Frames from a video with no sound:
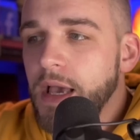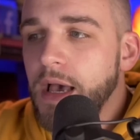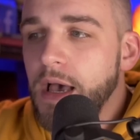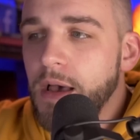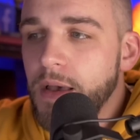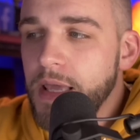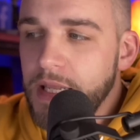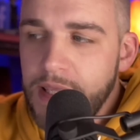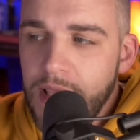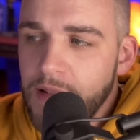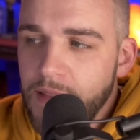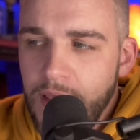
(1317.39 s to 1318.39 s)
Uh, and
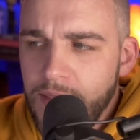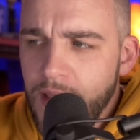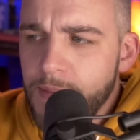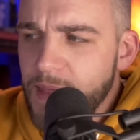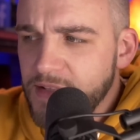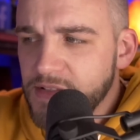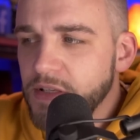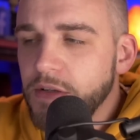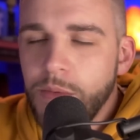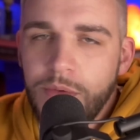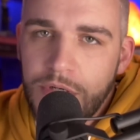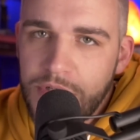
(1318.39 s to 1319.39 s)
again, that that's clearly
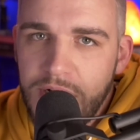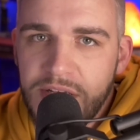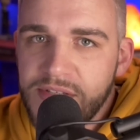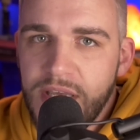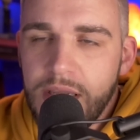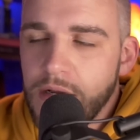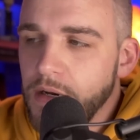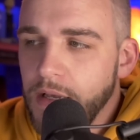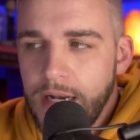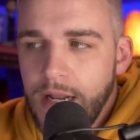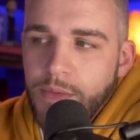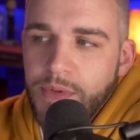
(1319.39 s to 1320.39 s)
what they're trying to say here.
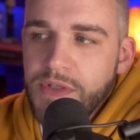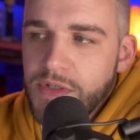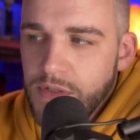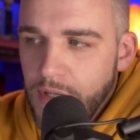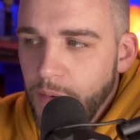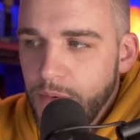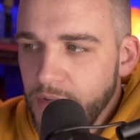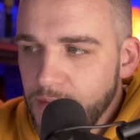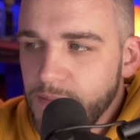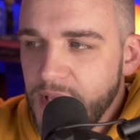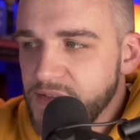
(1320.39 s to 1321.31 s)
And I would just I would uh, yes